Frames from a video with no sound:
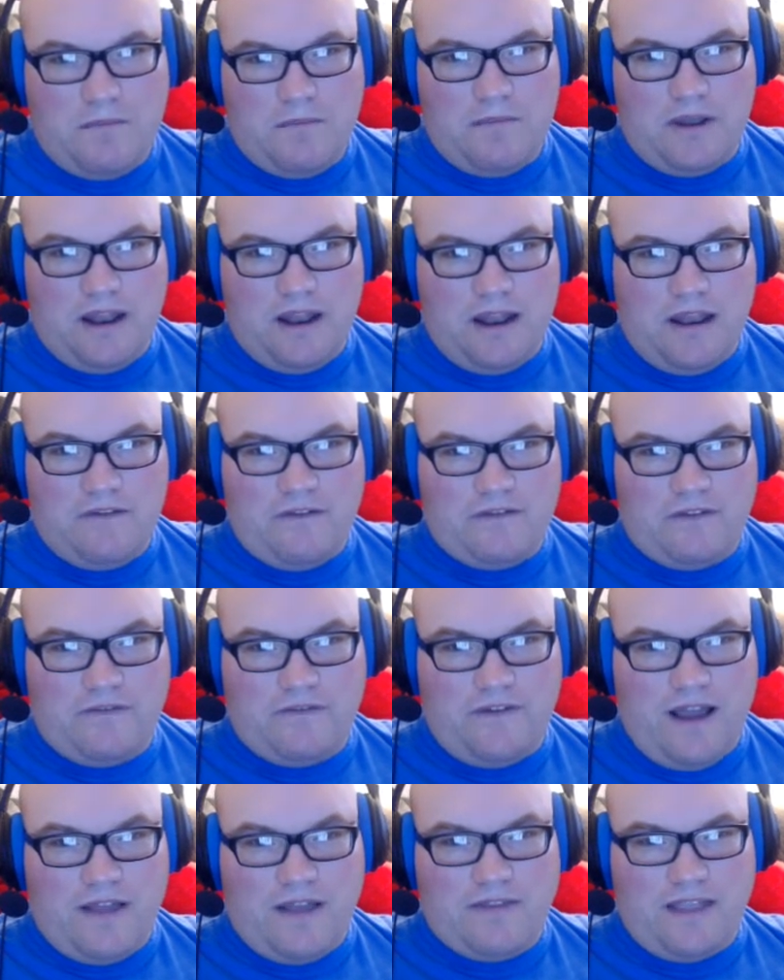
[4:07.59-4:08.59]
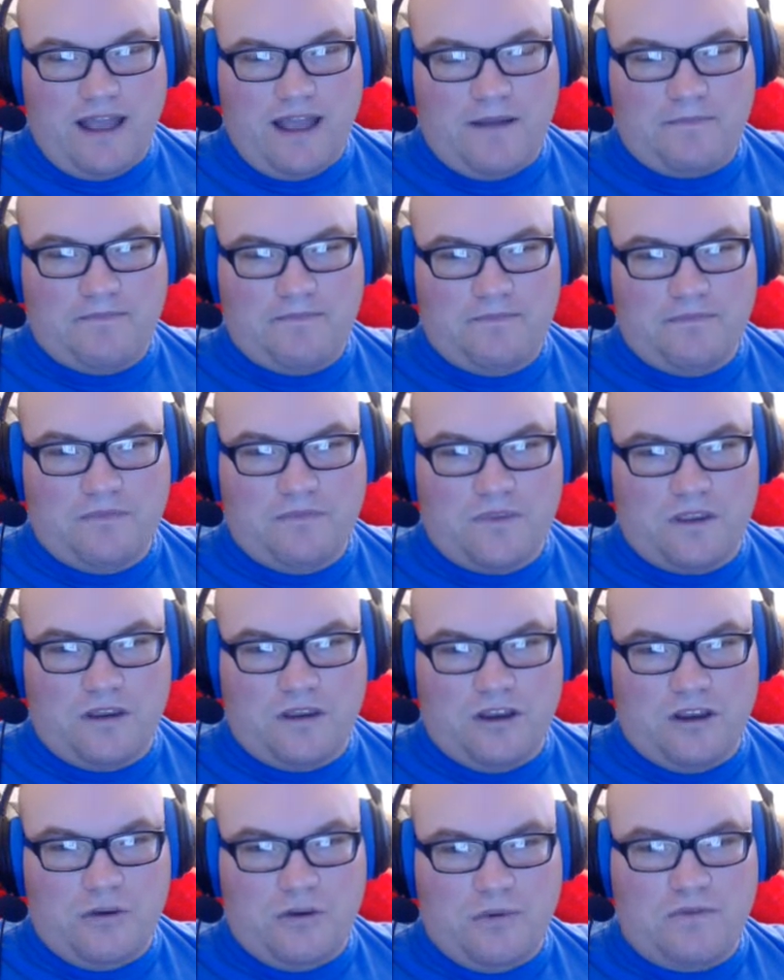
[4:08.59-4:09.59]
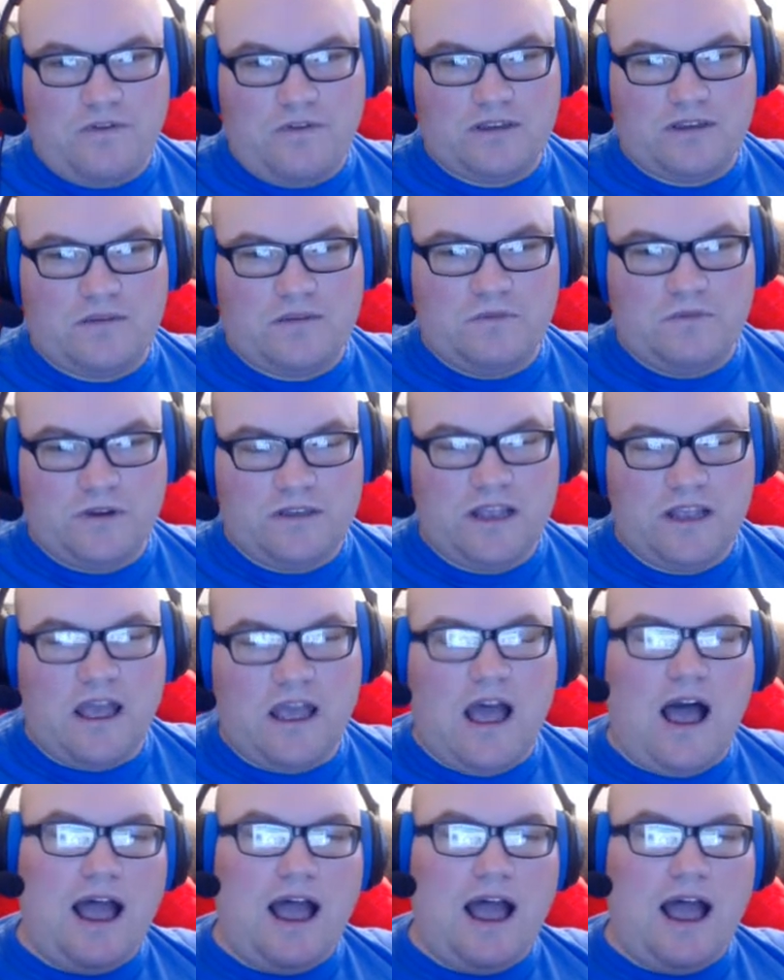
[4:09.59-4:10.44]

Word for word: But I love the fact that, you know, we've got some ones.